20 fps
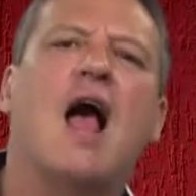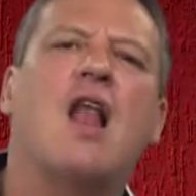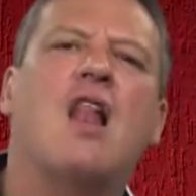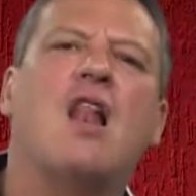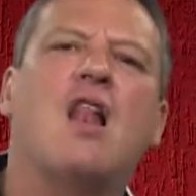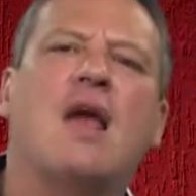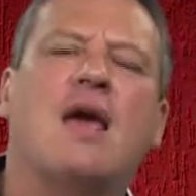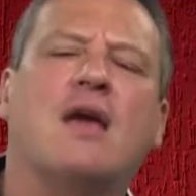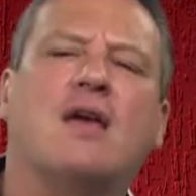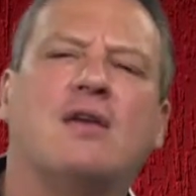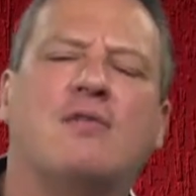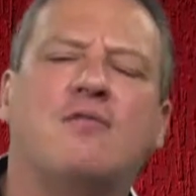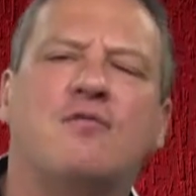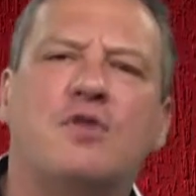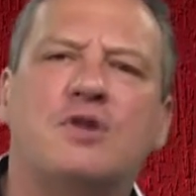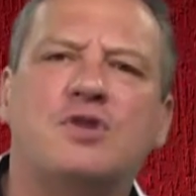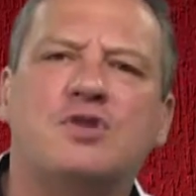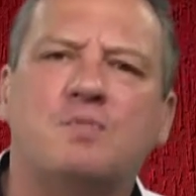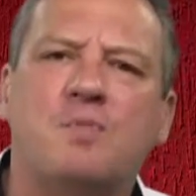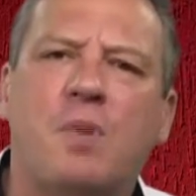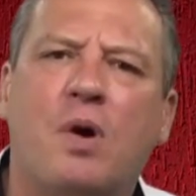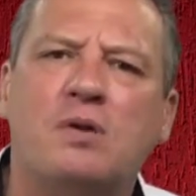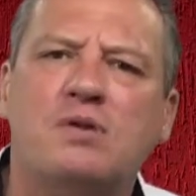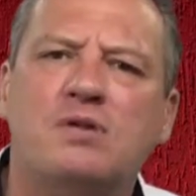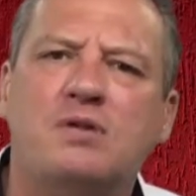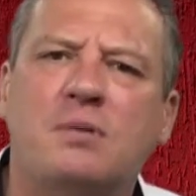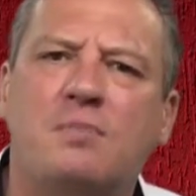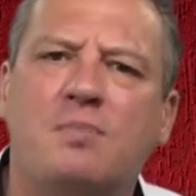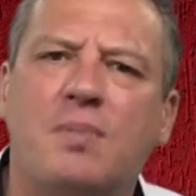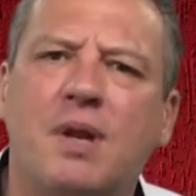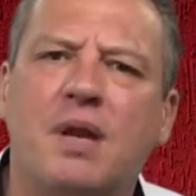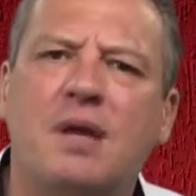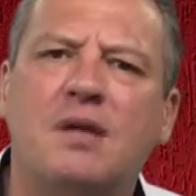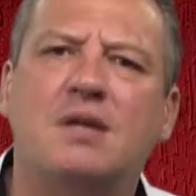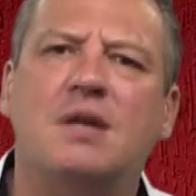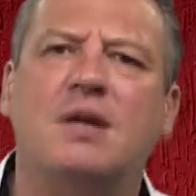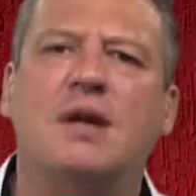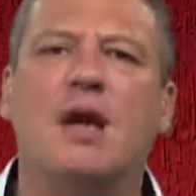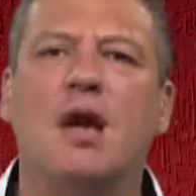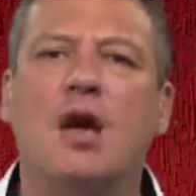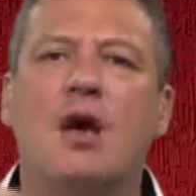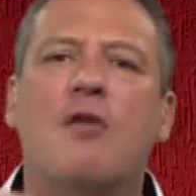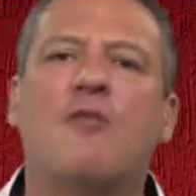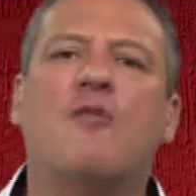A lack of responsibility